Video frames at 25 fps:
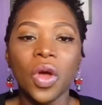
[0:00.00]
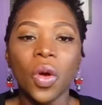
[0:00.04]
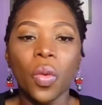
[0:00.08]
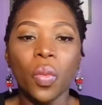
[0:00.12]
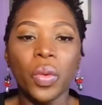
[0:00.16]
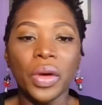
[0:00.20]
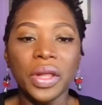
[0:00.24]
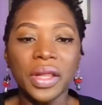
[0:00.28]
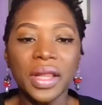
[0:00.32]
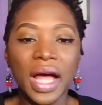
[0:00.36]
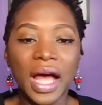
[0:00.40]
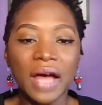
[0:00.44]

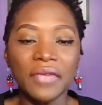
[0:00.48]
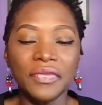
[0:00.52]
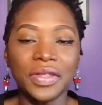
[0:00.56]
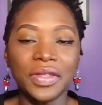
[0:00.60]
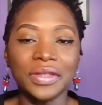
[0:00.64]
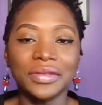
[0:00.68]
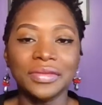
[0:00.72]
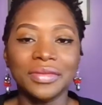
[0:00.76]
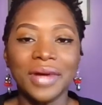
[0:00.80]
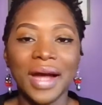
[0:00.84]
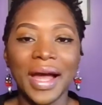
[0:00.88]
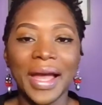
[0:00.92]
will have
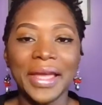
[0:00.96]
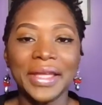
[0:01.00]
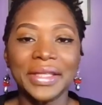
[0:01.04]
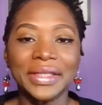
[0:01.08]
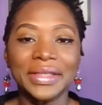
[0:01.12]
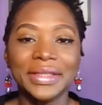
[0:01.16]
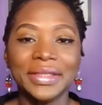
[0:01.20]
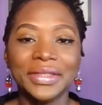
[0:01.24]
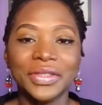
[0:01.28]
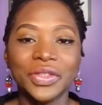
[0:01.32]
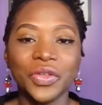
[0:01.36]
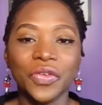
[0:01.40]
the right
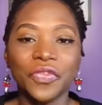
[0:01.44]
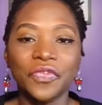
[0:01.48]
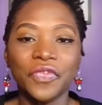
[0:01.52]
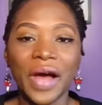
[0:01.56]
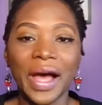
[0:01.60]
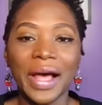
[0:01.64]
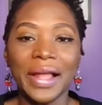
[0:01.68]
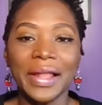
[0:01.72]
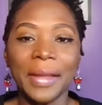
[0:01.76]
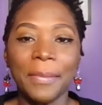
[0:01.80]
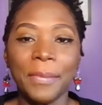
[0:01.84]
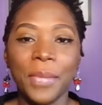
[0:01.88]
to
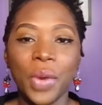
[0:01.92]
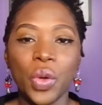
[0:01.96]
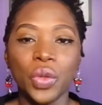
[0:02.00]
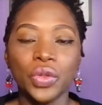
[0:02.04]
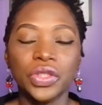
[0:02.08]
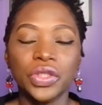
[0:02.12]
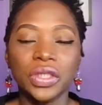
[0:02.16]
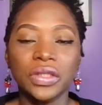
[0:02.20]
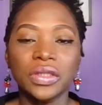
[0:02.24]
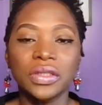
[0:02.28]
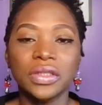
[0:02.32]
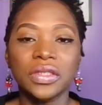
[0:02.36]
file a
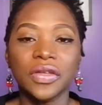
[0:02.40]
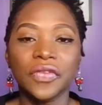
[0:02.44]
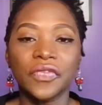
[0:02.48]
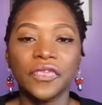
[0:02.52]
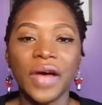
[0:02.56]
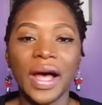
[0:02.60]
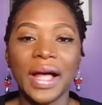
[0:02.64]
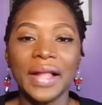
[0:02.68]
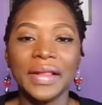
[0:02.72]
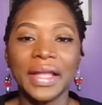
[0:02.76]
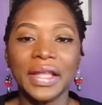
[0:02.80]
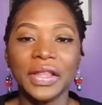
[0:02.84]
motion to
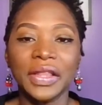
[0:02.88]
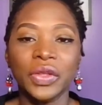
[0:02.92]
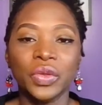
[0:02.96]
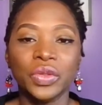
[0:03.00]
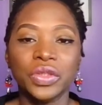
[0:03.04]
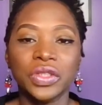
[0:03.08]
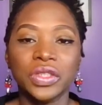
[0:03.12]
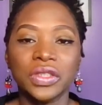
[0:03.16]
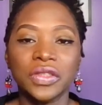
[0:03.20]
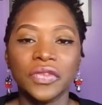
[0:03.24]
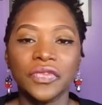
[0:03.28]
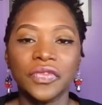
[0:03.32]
file that
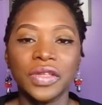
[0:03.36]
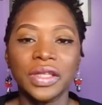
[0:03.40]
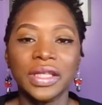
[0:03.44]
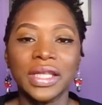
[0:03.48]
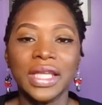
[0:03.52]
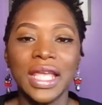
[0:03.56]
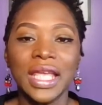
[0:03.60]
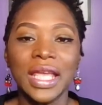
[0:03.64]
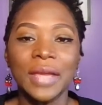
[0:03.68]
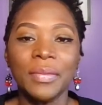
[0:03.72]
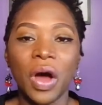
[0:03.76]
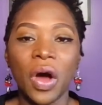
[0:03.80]
notice of
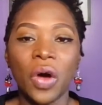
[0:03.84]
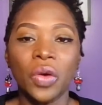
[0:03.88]
claim